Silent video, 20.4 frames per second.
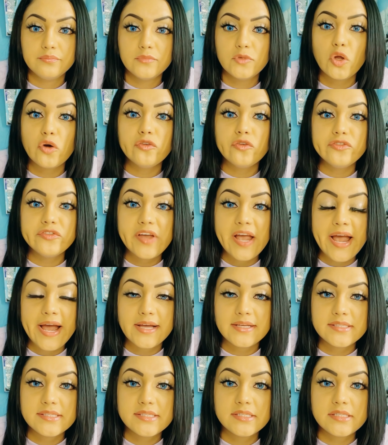no
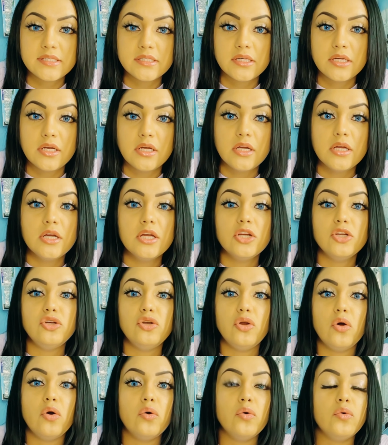fast,
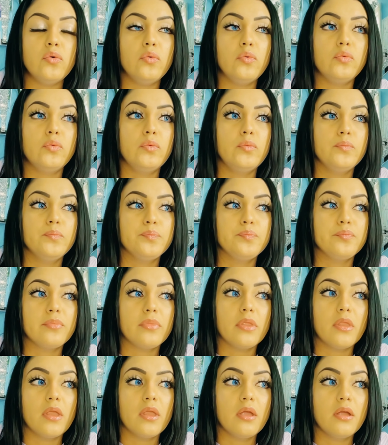no
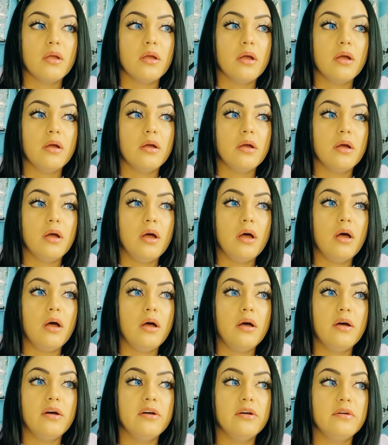
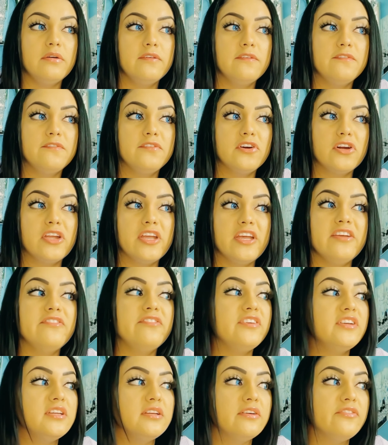uh forgive
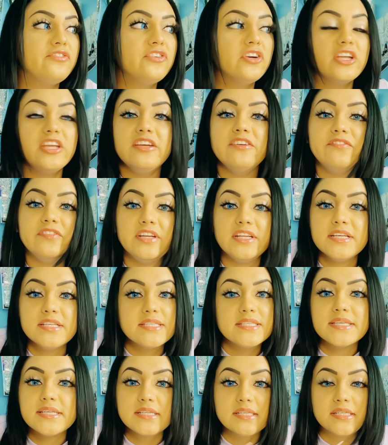it
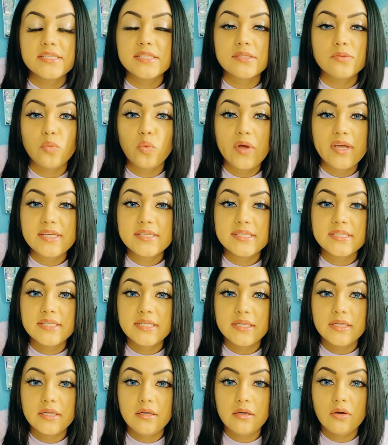forgiveness is
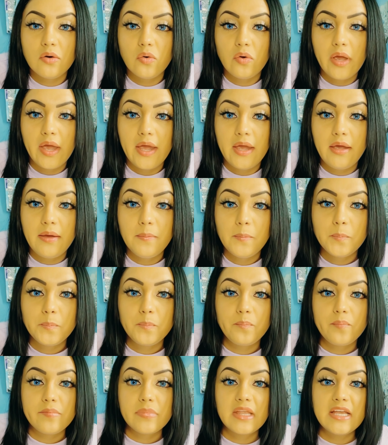wasted okay
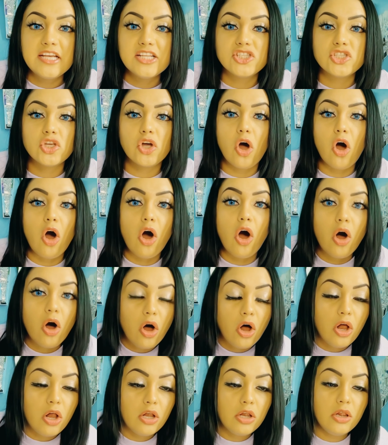it's
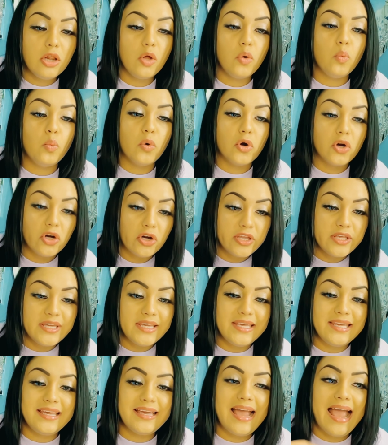all
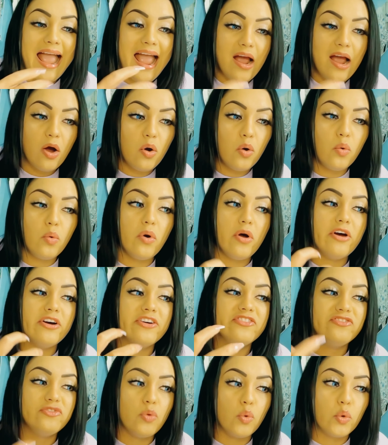working out
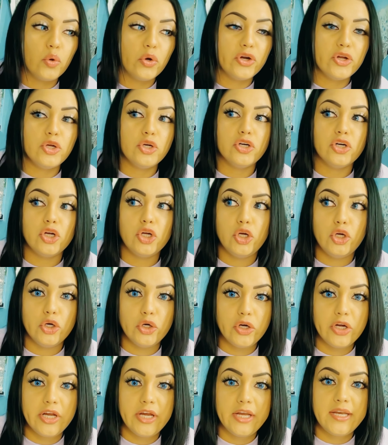for your
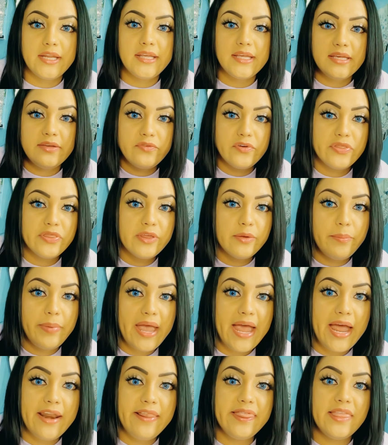good, even the
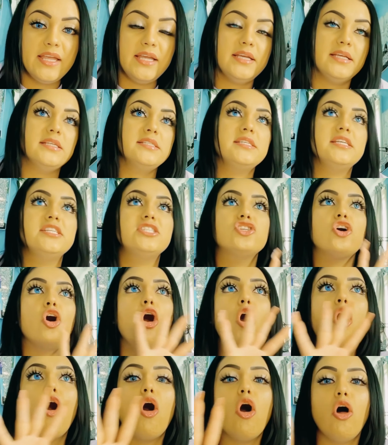bad things. It's
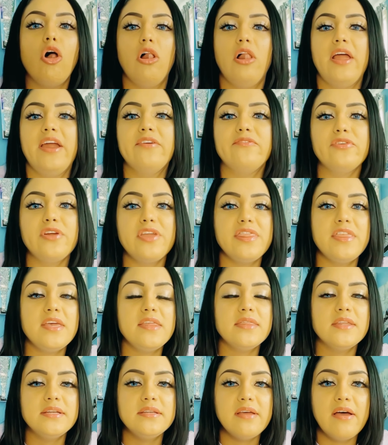all
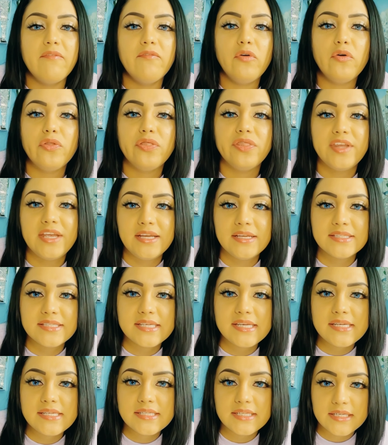everything the devil thinks
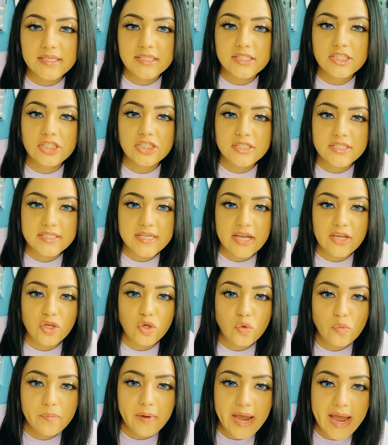he did to set
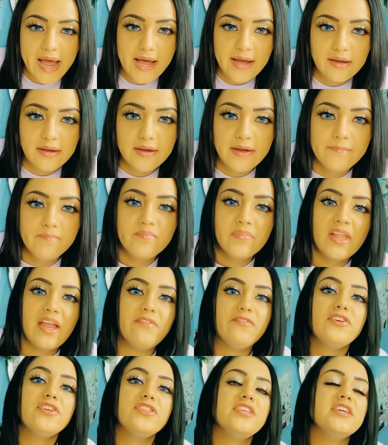you back
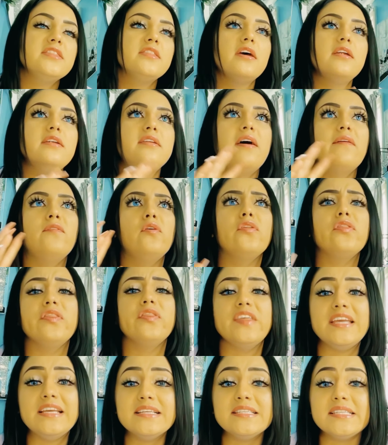everything the devil
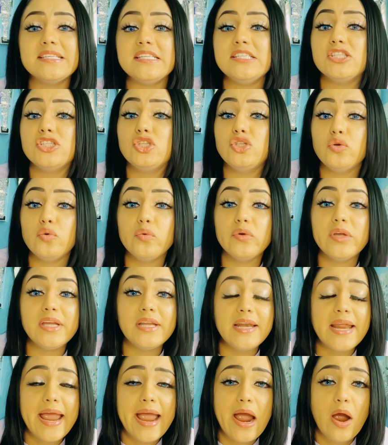thinks he's
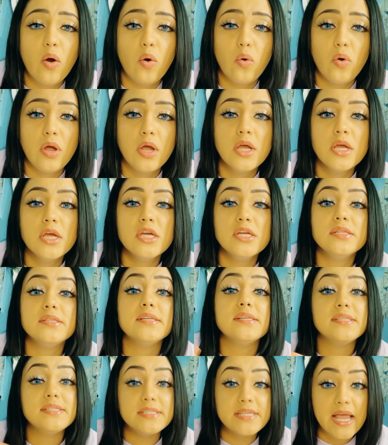doing now
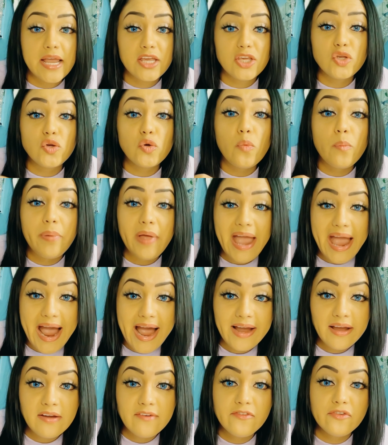to set you
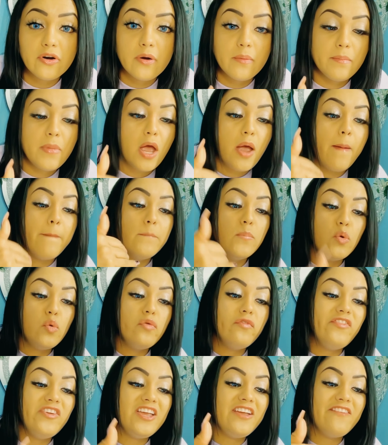back from
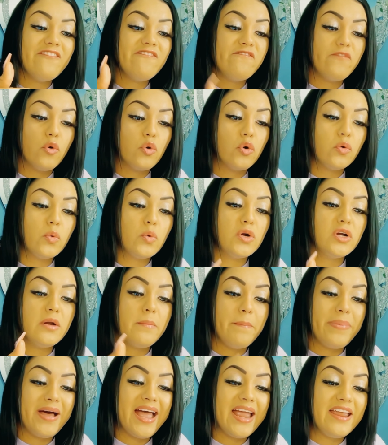moving
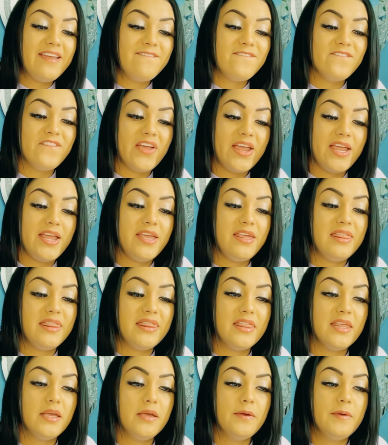forward by faith